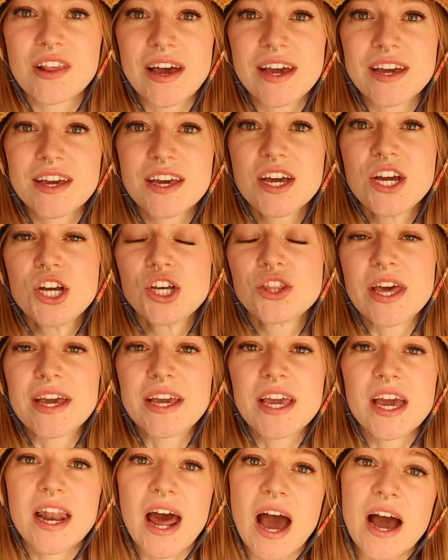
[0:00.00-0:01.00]
Like, they
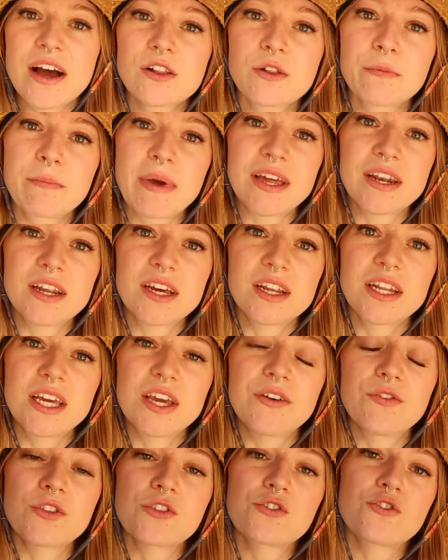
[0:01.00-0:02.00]
get acclimated,
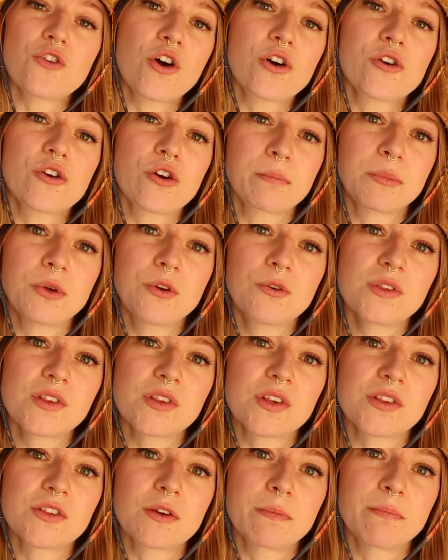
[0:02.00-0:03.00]
even stronger immune
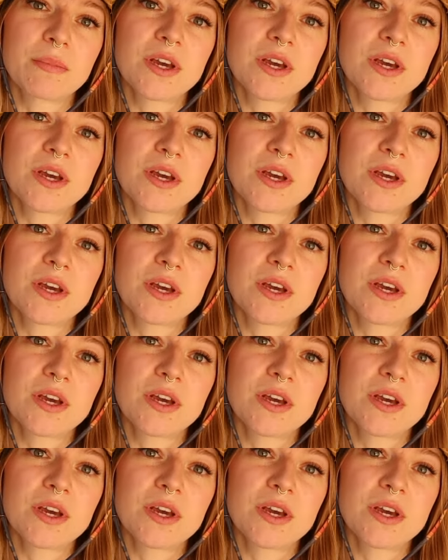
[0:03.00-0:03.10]
system,